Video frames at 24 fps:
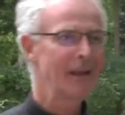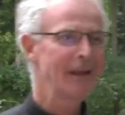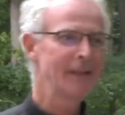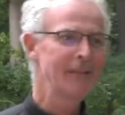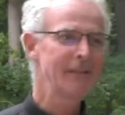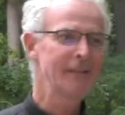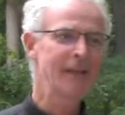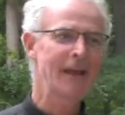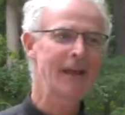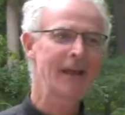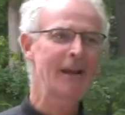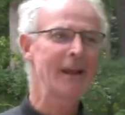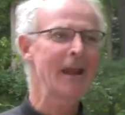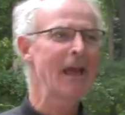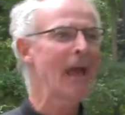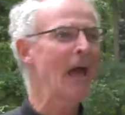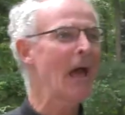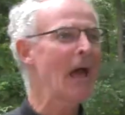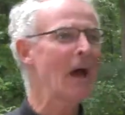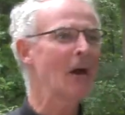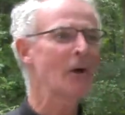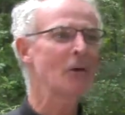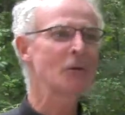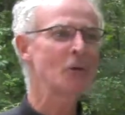than
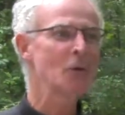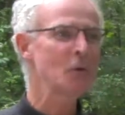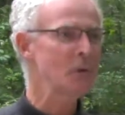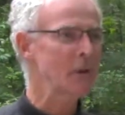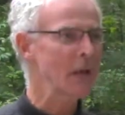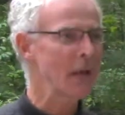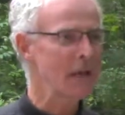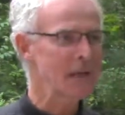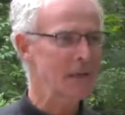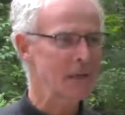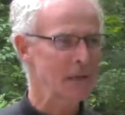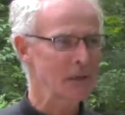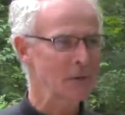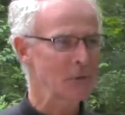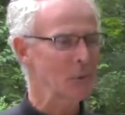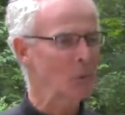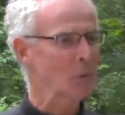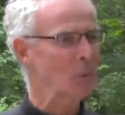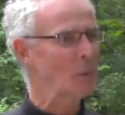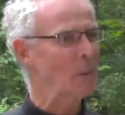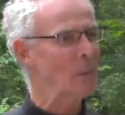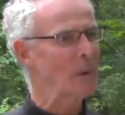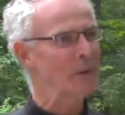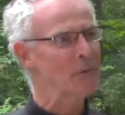how you take it
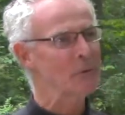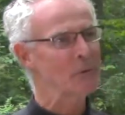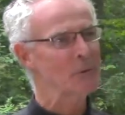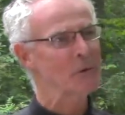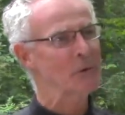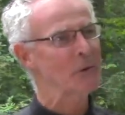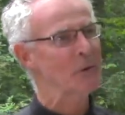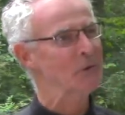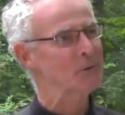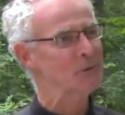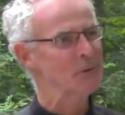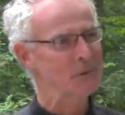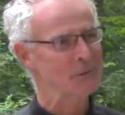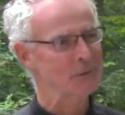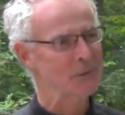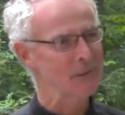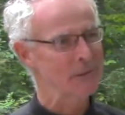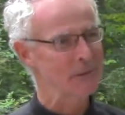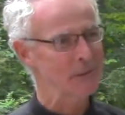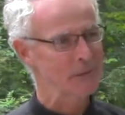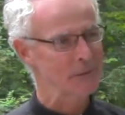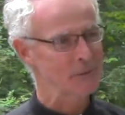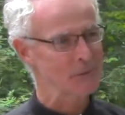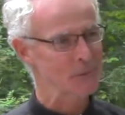or whether it hurts your
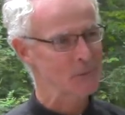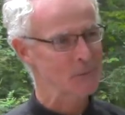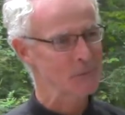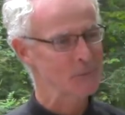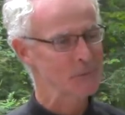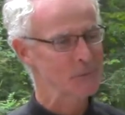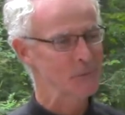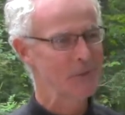feelings.